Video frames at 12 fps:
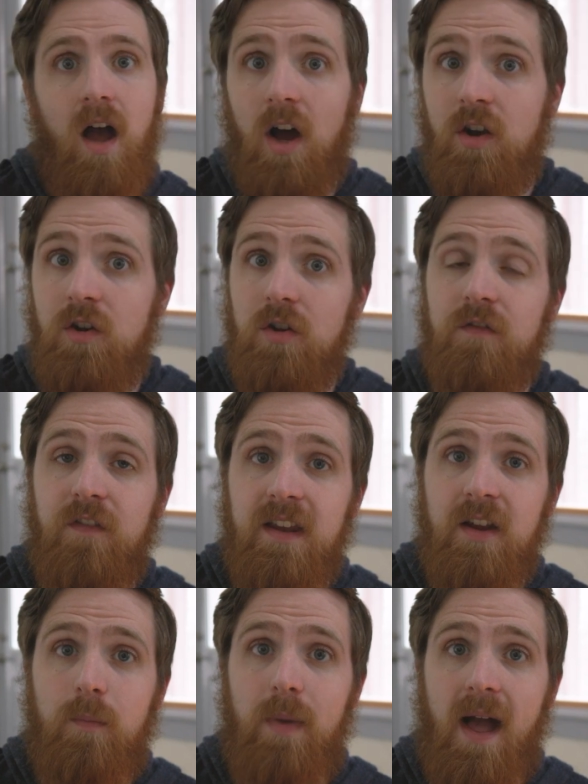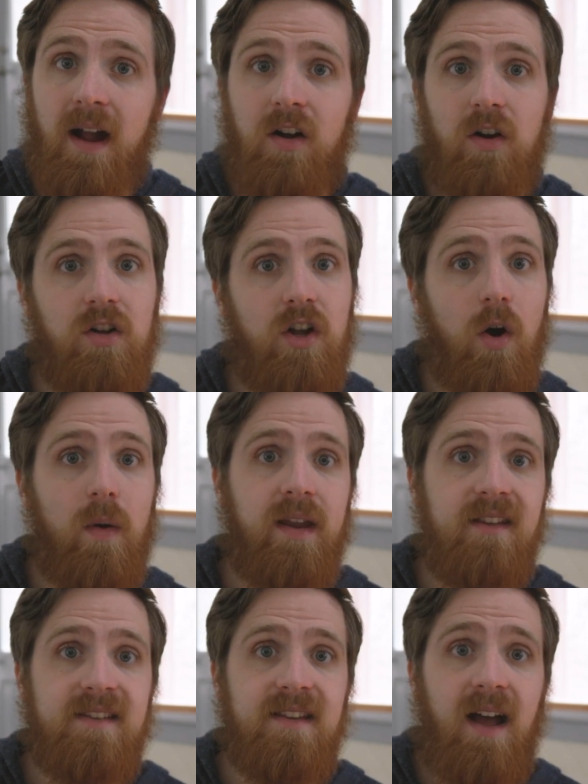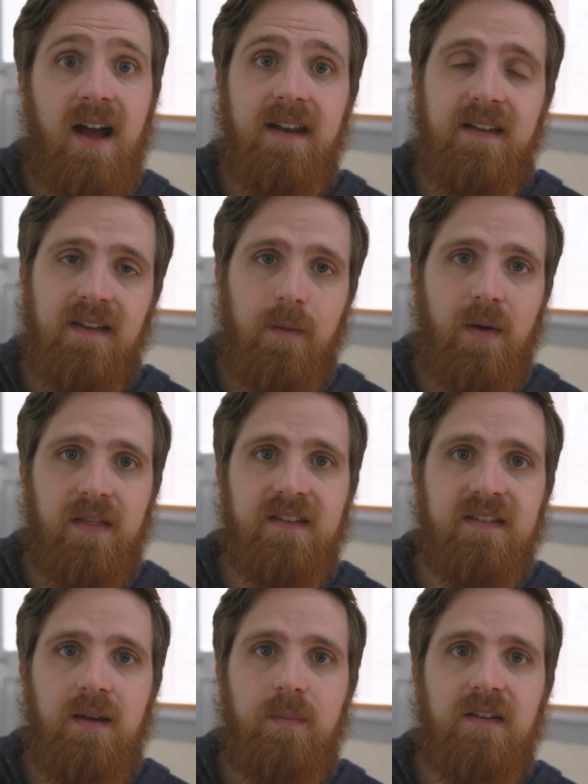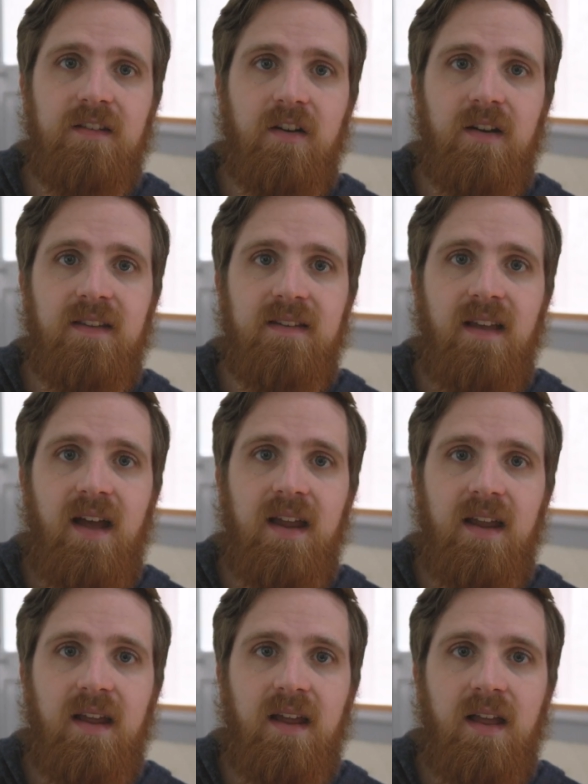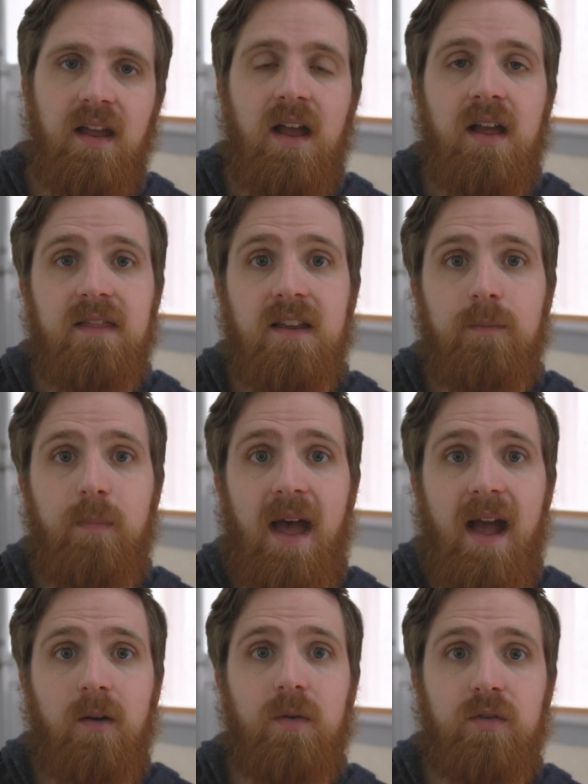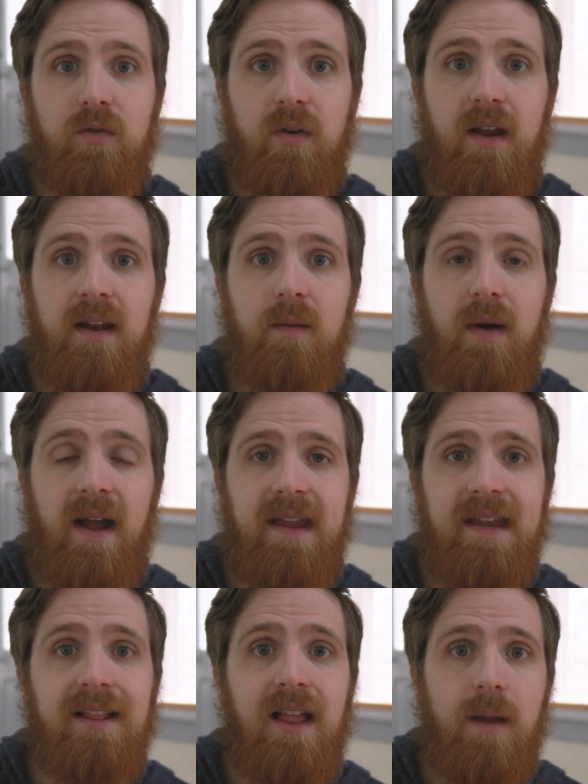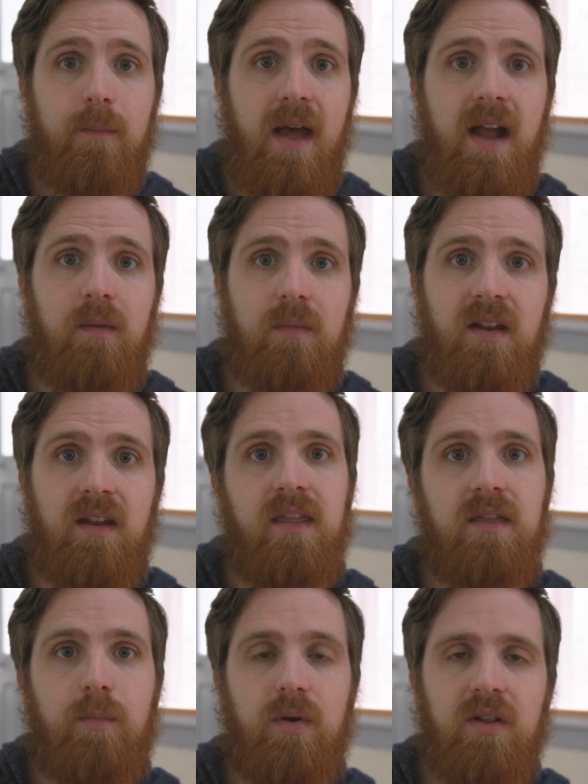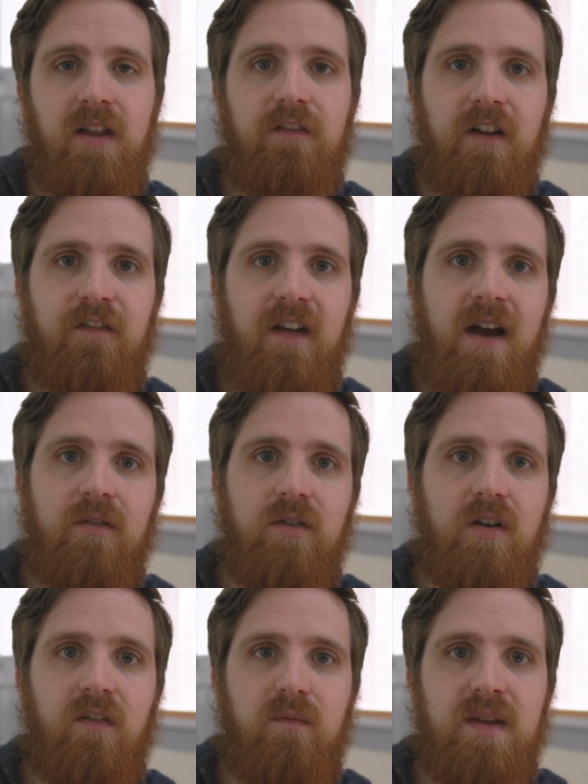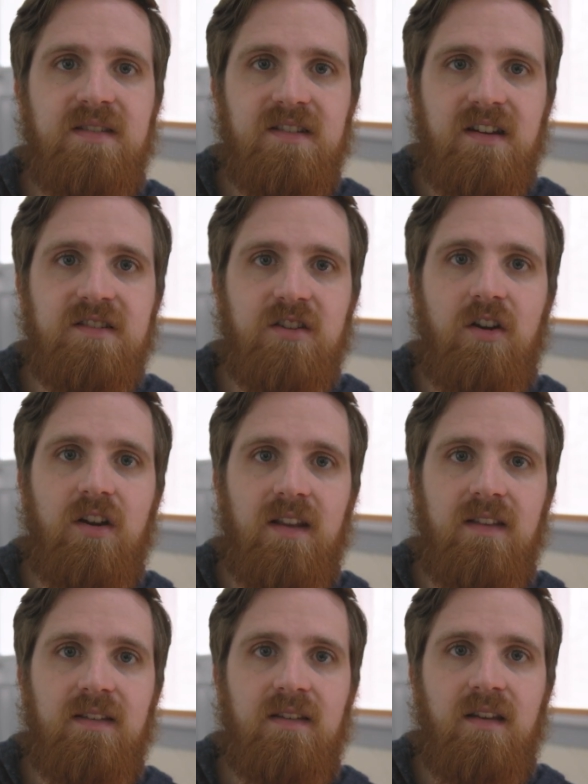A new video pack called Going Inside is up on the Sleepy Circuits site. This pack was created by Eli Peckman, the prolific founder of Mystic Circuits.